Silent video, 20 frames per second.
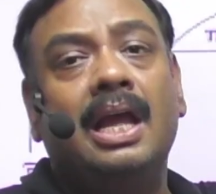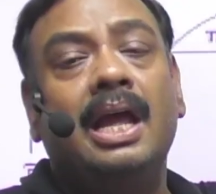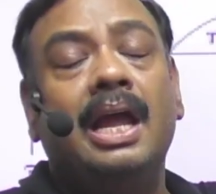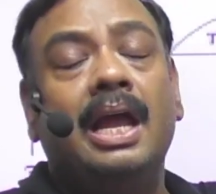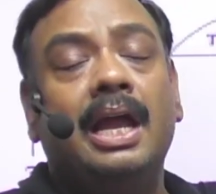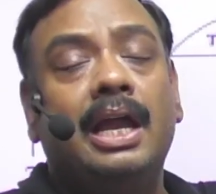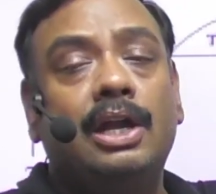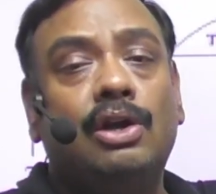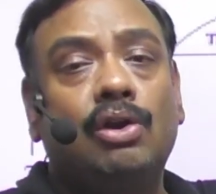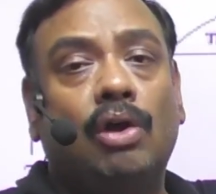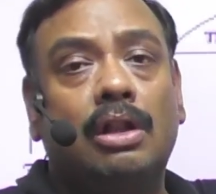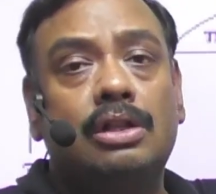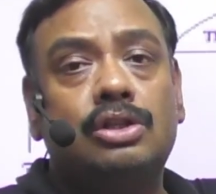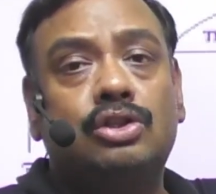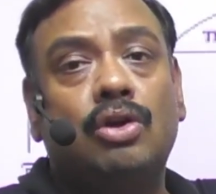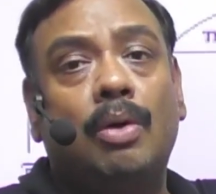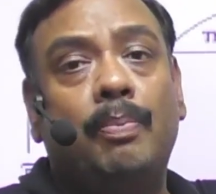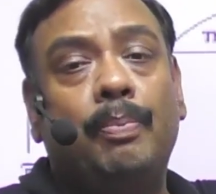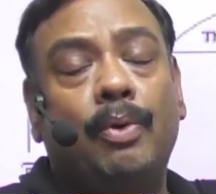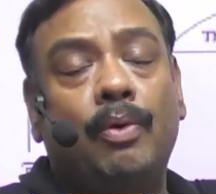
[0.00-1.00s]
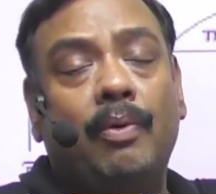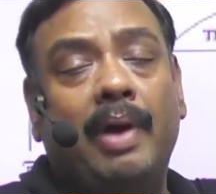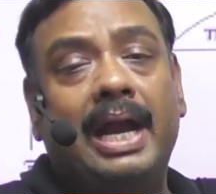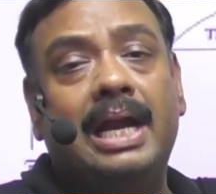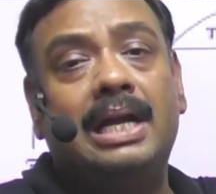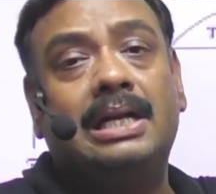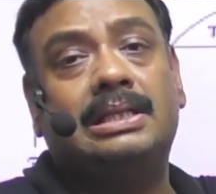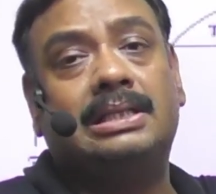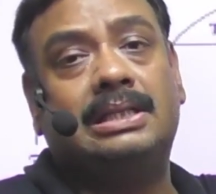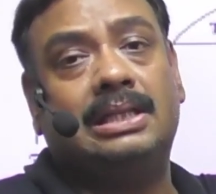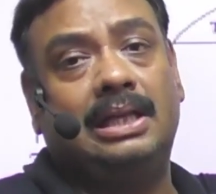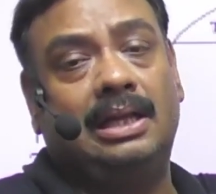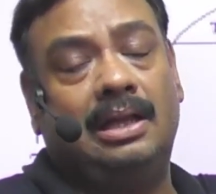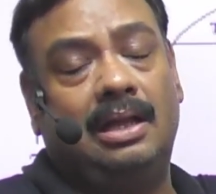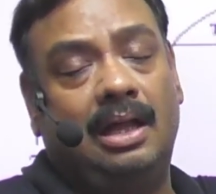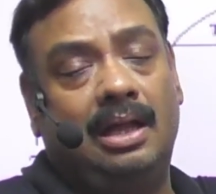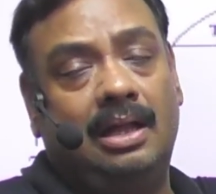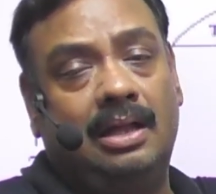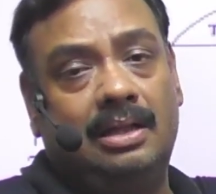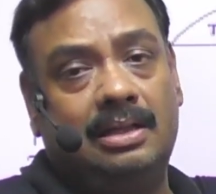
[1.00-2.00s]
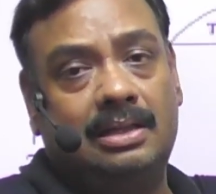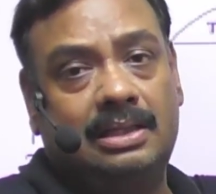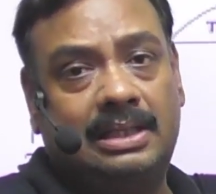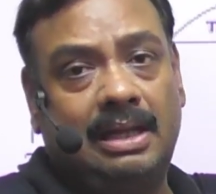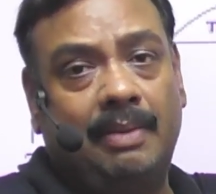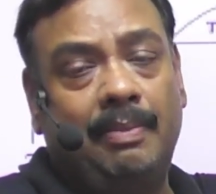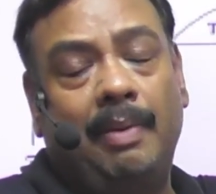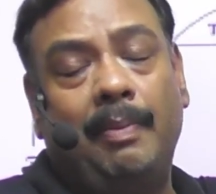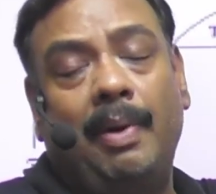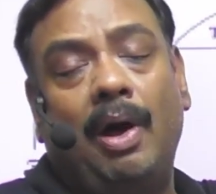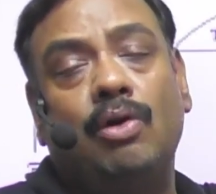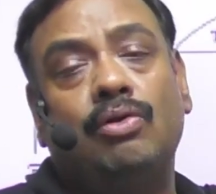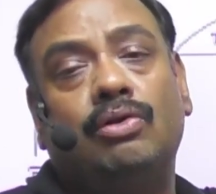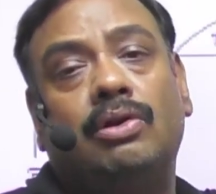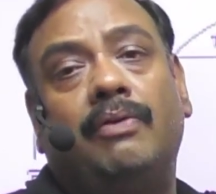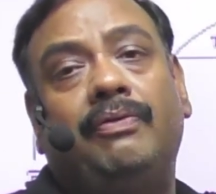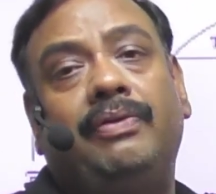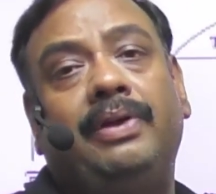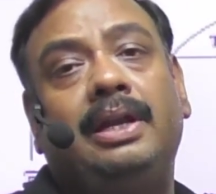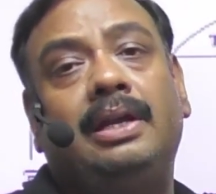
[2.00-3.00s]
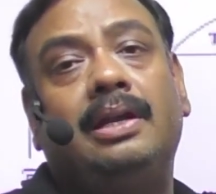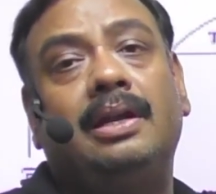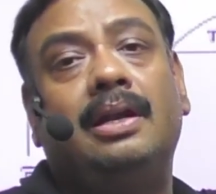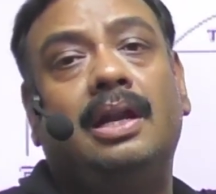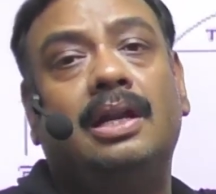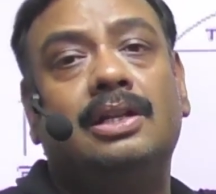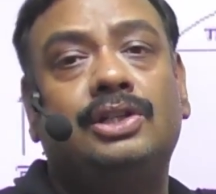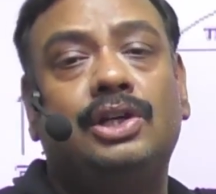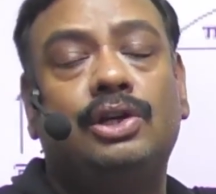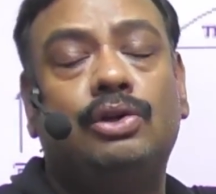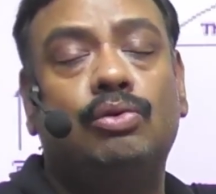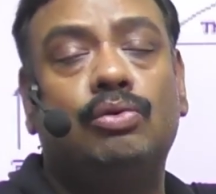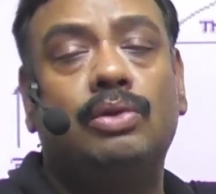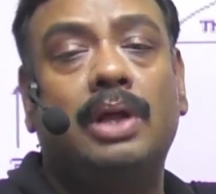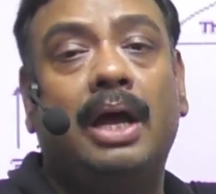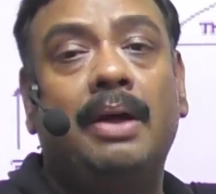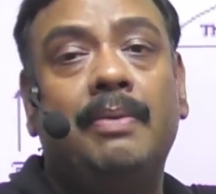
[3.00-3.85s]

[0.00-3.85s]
it also provides some amount of heat energy to the